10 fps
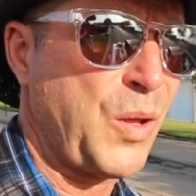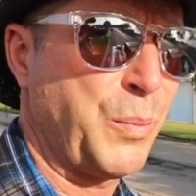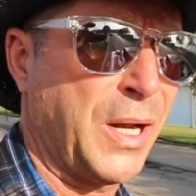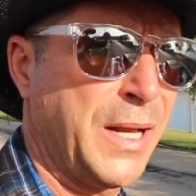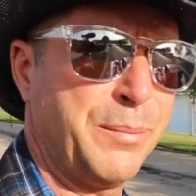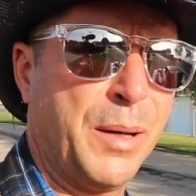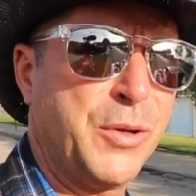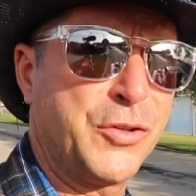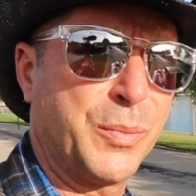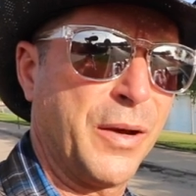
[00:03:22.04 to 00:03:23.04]
But I'm
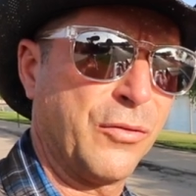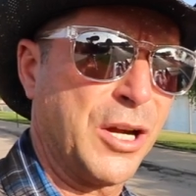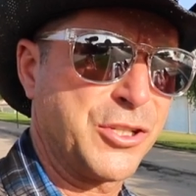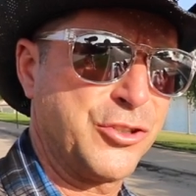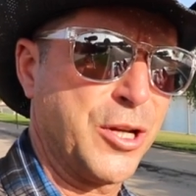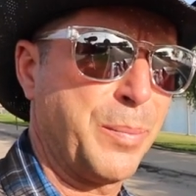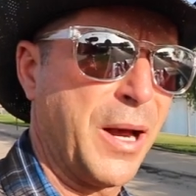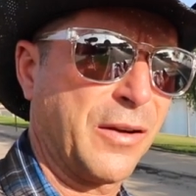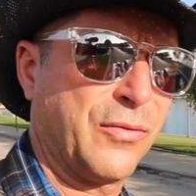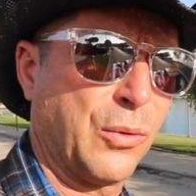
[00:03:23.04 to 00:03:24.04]
using my Verizon
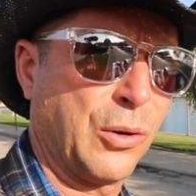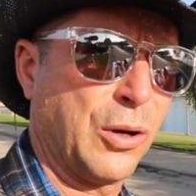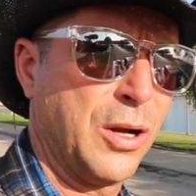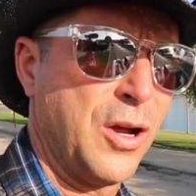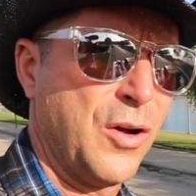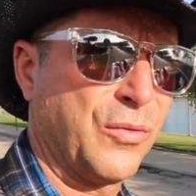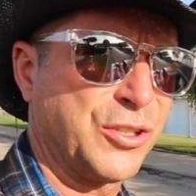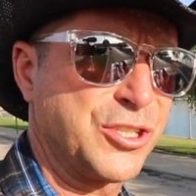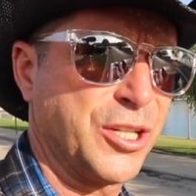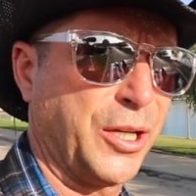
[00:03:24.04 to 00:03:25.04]
JetPack for
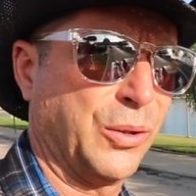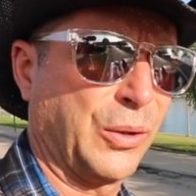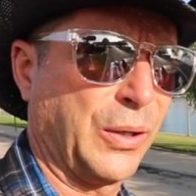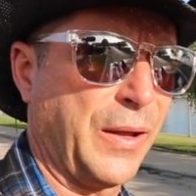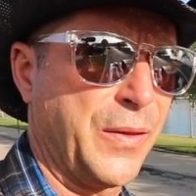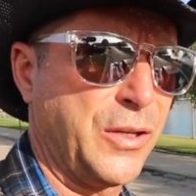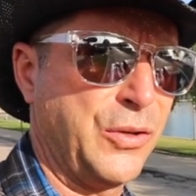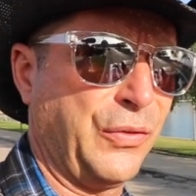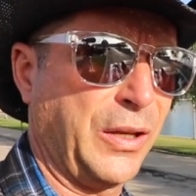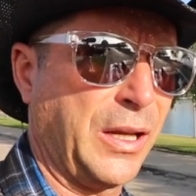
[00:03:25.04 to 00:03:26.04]
cellular, and then
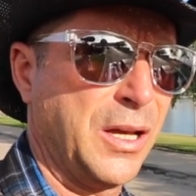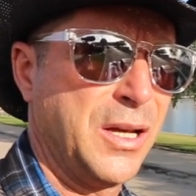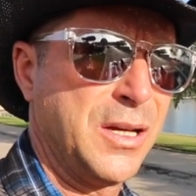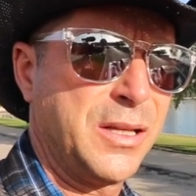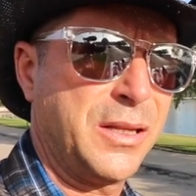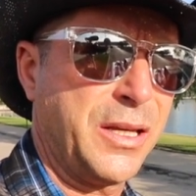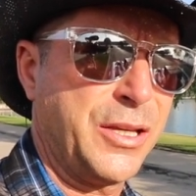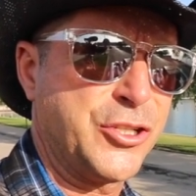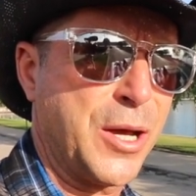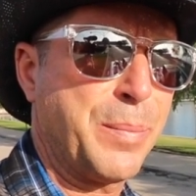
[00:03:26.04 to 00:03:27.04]
using
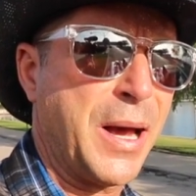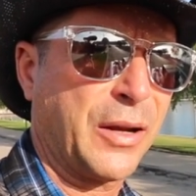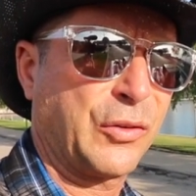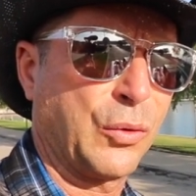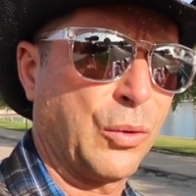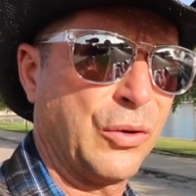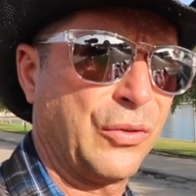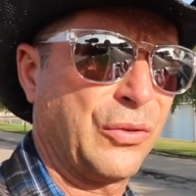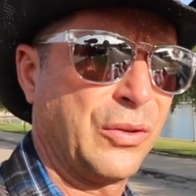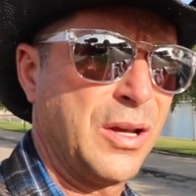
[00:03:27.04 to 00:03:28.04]
the JetPack
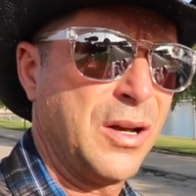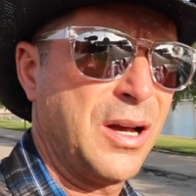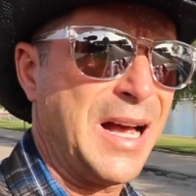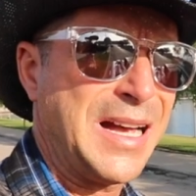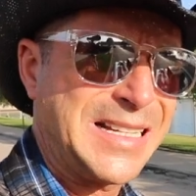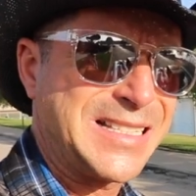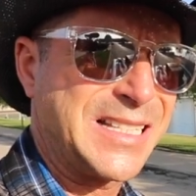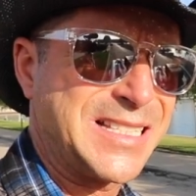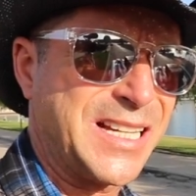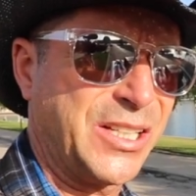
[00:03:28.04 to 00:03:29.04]
source as
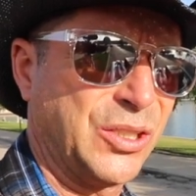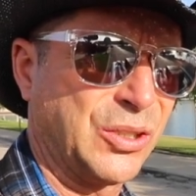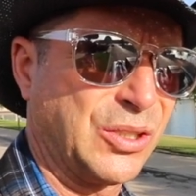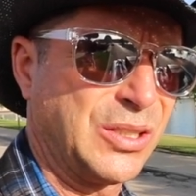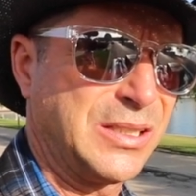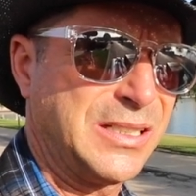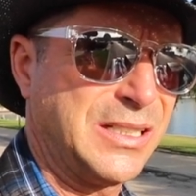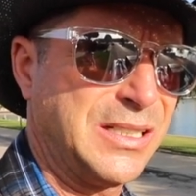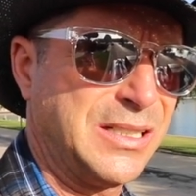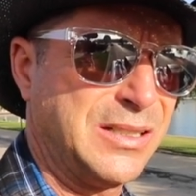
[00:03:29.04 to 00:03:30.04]
the cellular
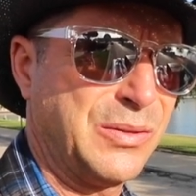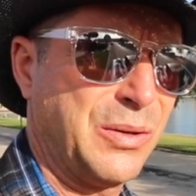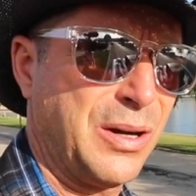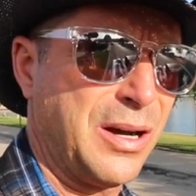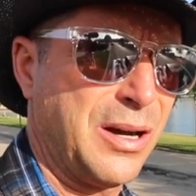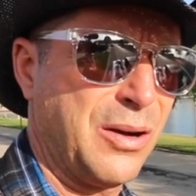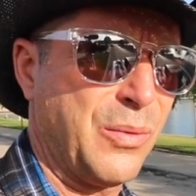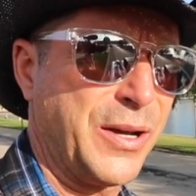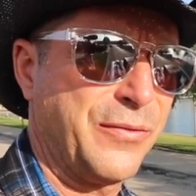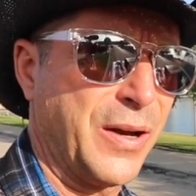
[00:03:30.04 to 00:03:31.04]

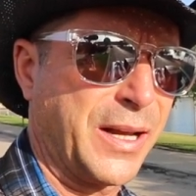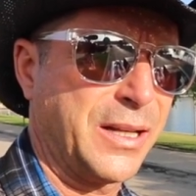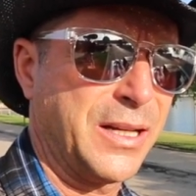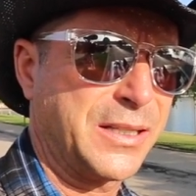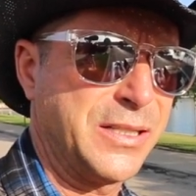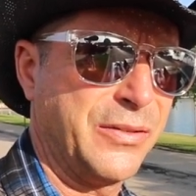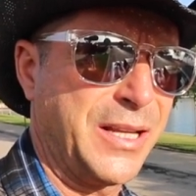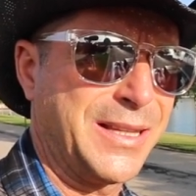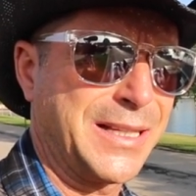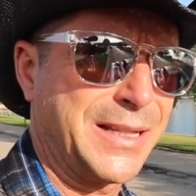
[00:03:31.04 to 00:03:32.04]
Wi-Fi
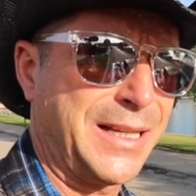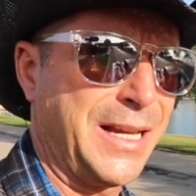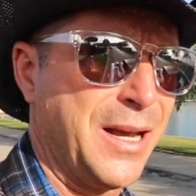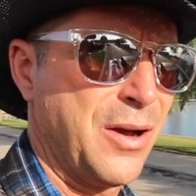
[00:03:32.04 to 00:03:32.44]
connectivity that the